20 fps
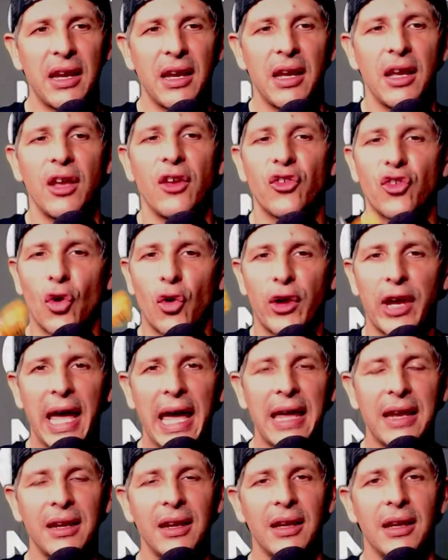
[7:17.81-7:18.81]
So
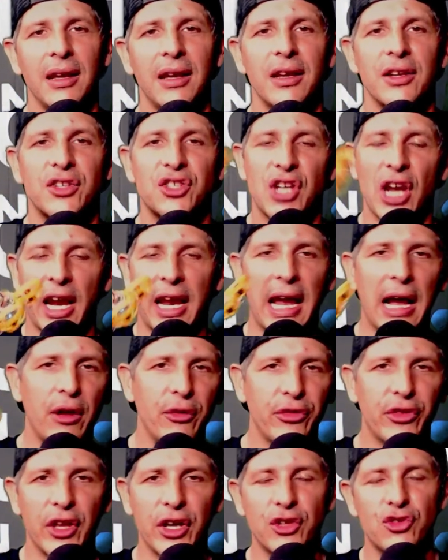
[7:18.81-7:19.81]
again, check out
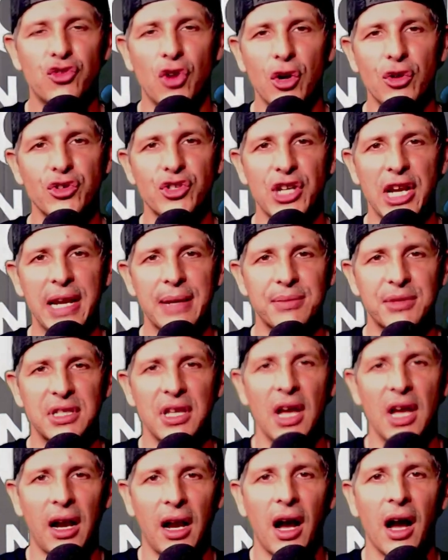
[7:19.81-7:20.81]

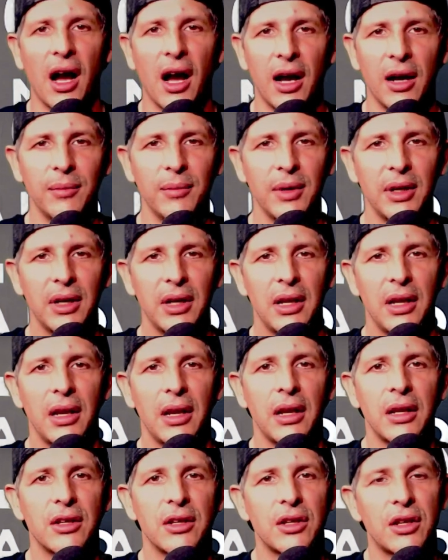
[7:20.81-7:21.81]
thedronechamps.com.
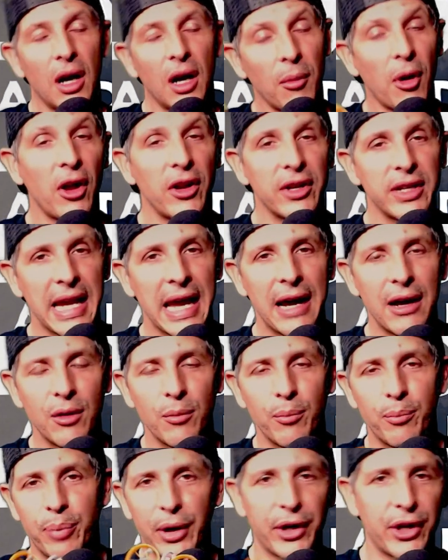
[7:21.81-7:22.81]
Come on down,
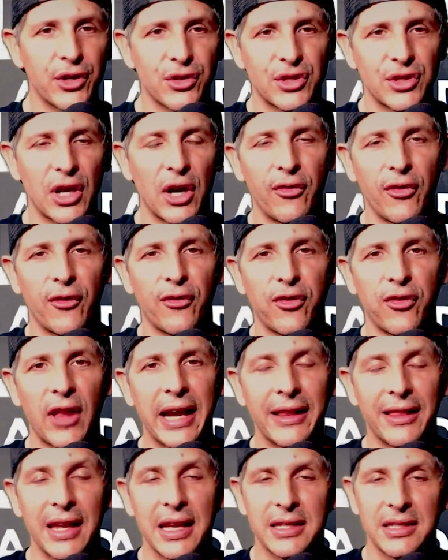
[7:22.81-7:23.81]
book yourself a flight
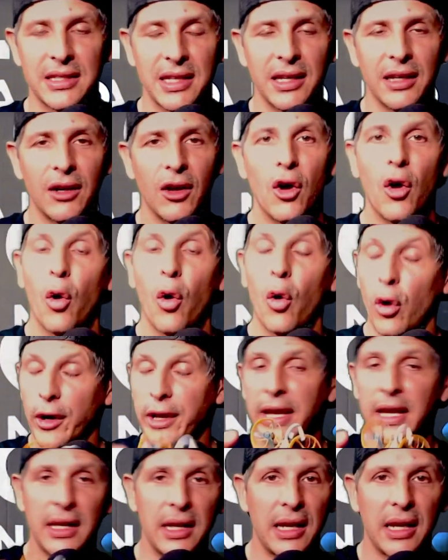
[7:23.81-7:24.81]
lesson, or
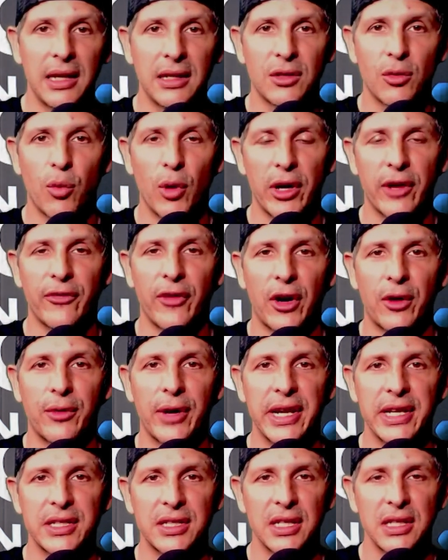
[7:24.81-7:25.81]
get into one of our
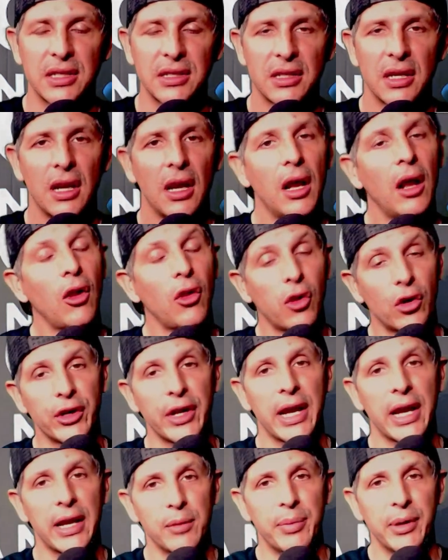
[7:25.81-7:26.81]
races, learn how
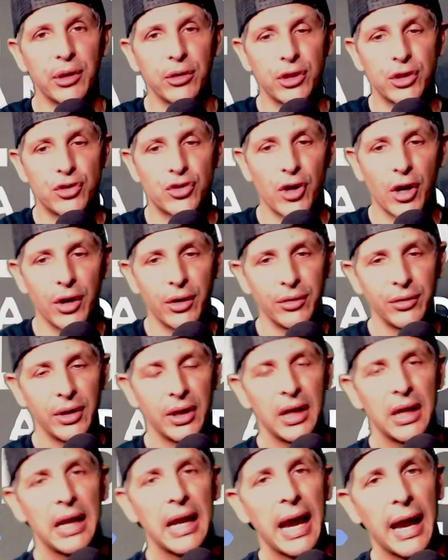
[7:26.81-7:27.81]
to build a drone,
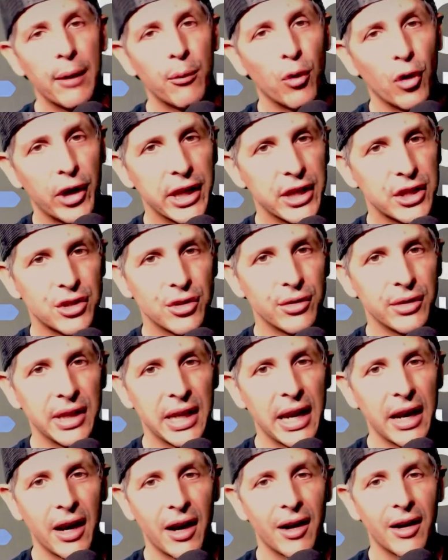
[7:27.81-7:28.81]
and we'll get you in the
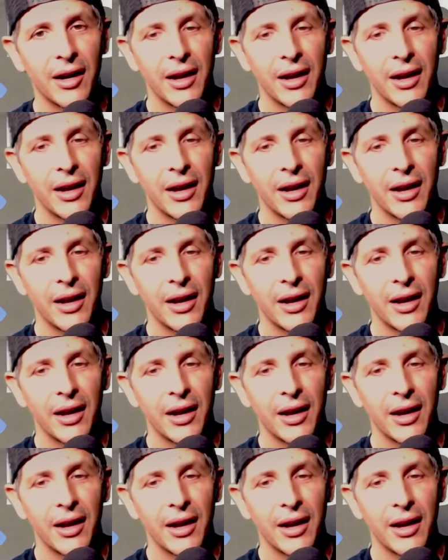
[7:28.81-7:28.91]
air.